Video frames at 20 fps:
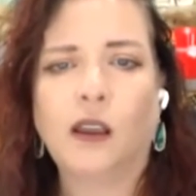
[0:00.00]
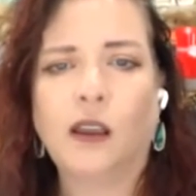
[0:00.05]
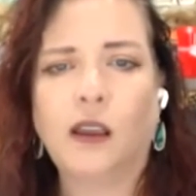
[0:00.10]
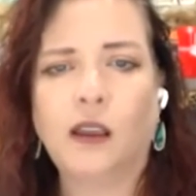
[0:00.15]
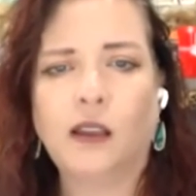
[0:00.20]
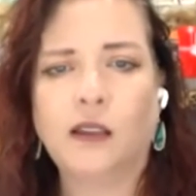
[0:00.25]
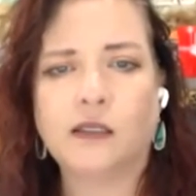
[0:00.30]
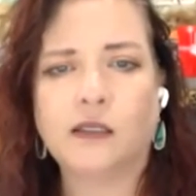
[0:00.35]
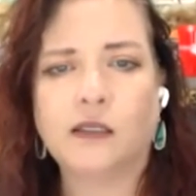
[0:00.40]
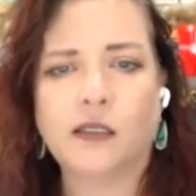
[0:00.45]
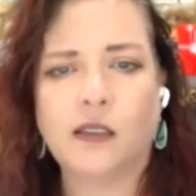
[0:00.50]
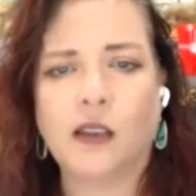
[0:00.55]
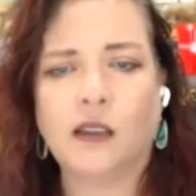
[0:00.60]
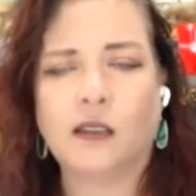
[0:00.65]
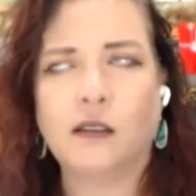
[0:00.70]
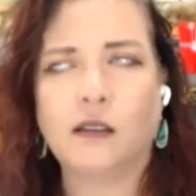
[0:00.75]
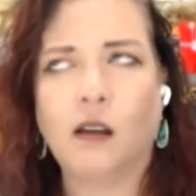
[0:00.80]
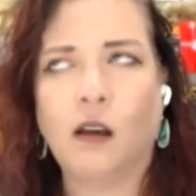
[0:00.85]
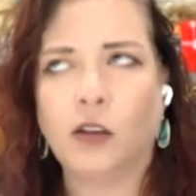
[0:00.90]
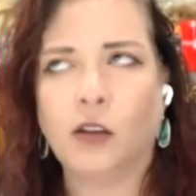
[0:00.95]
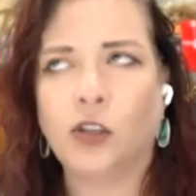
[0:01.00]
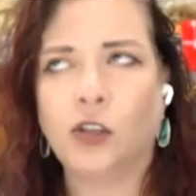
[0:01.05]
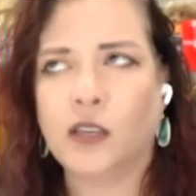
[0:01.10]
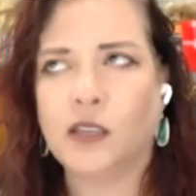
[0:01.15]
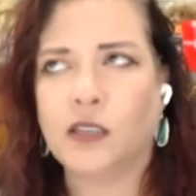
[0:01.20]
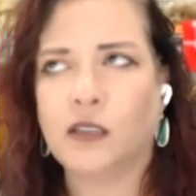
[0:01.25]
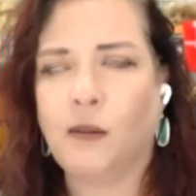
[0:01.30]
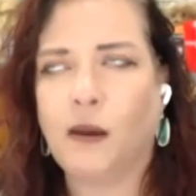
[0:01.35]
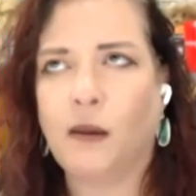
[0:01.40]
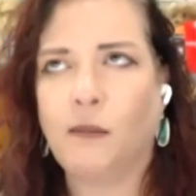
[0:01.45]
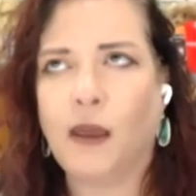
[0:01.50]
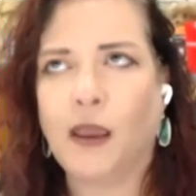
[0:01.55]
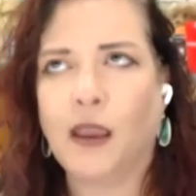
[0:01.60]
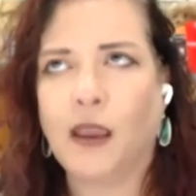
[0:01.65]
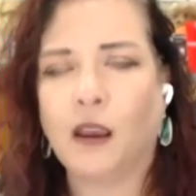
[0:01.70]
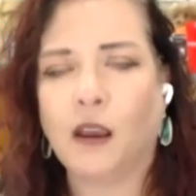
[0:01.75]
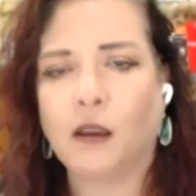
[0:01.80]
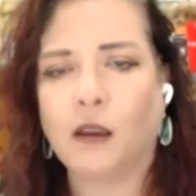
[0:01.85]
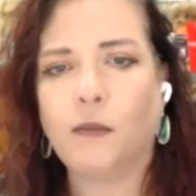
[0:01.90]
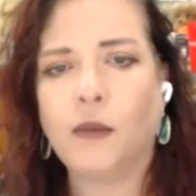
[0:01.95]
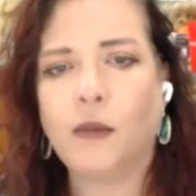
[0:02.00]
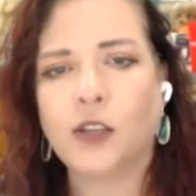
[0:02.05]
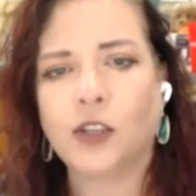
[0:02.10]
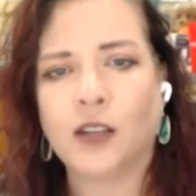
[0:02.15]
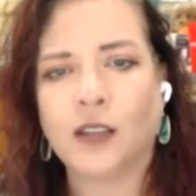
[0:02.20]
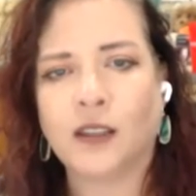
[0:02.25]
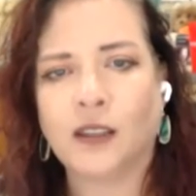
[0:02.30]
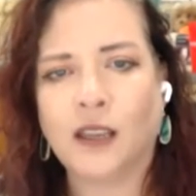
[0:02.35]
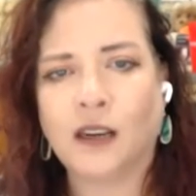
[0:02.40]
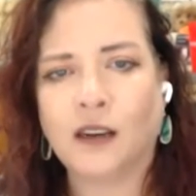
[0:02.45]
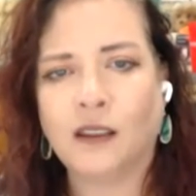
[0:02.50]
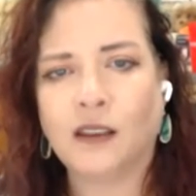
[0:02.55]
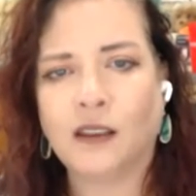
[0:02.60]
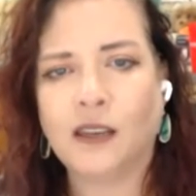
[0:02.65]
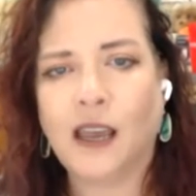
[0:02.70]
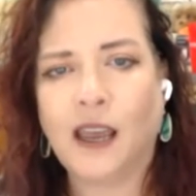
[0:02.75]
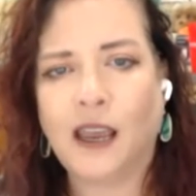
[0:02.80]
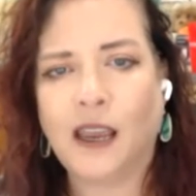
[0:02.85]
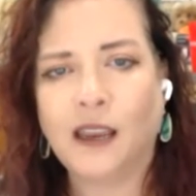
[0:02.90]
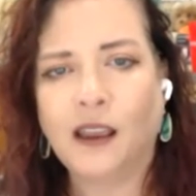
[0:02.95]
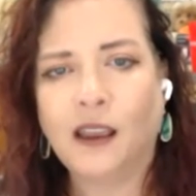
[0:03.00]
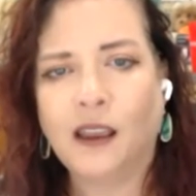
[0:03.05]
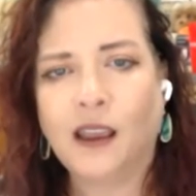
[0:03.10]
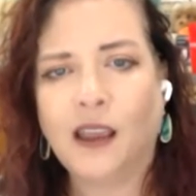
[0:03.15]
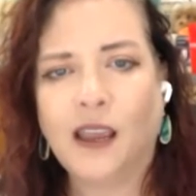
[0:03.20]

it's it's not just about making a commission at the end of the day